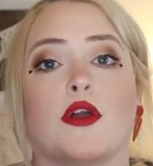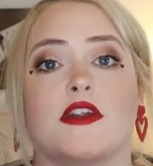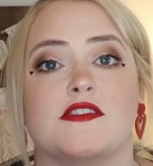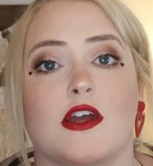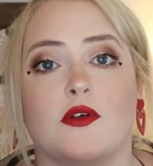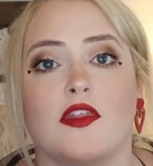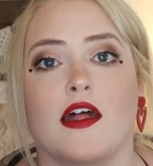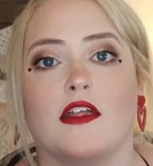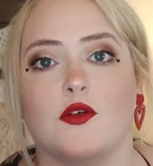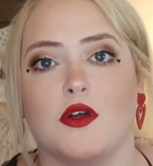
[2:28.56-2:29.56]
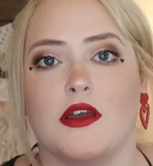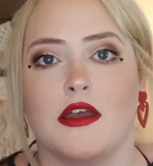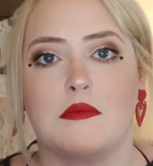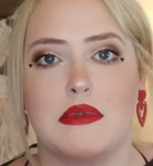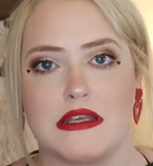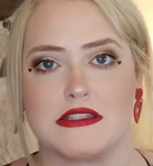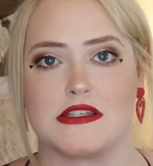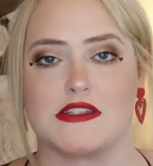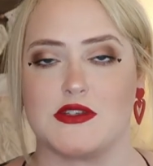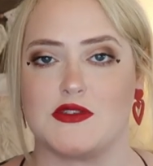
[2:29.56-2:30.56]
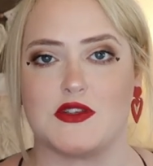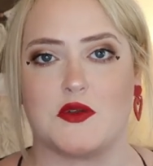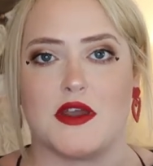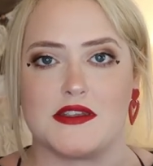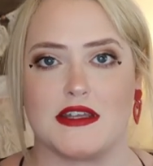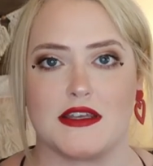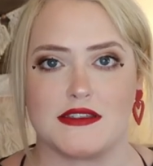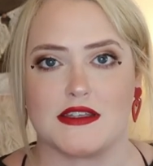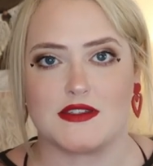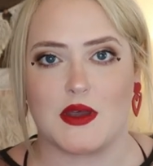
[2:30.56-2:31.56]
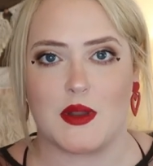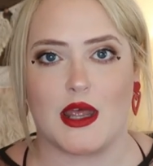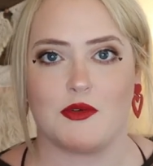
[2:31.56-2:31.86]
we're going to start with Eleanor. Please excuse the craziness that's going